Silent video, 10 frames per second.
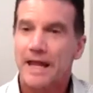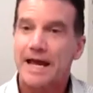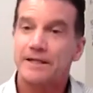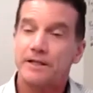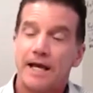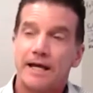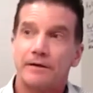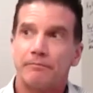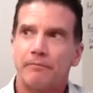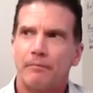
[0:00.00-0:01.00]

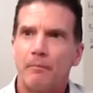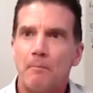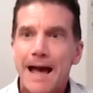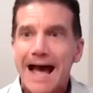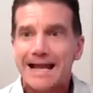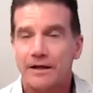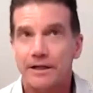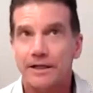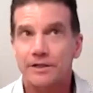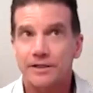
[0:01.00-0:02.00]
And Matt,
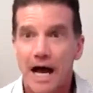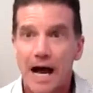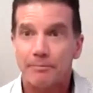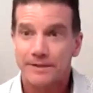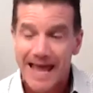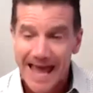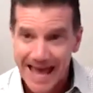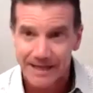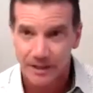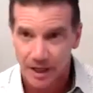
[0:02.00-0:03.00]
in his top
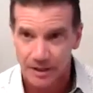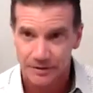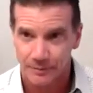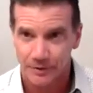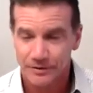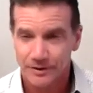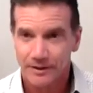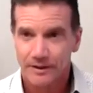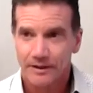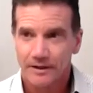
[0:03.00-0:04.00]
10 customers,
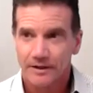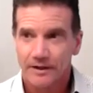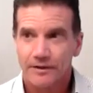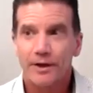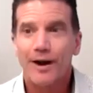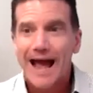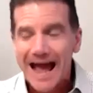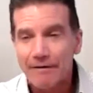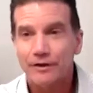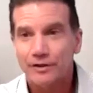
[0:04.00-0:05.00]
their
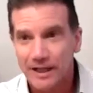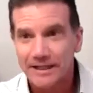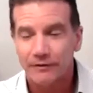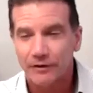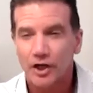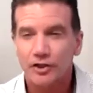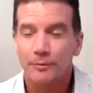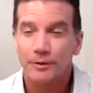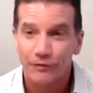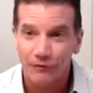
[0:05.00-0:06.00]
average length of
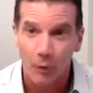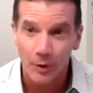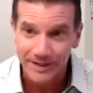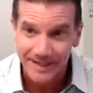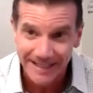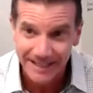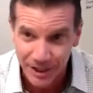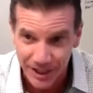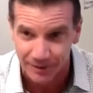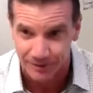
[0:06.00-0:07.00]
customer is 14
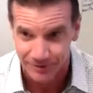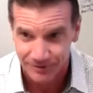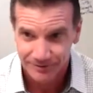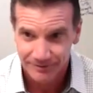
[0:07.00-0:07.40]
years.